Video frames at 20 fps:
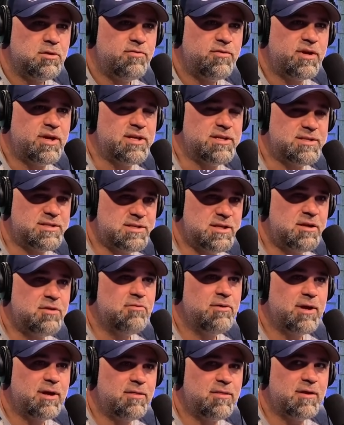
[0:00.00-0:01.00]

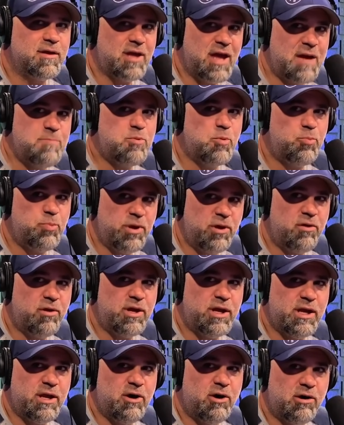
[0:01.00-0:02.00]
Considering the
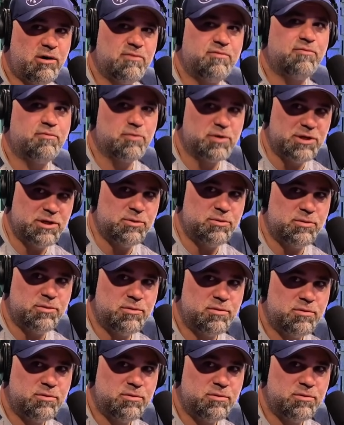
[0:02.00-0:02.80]
capability off-road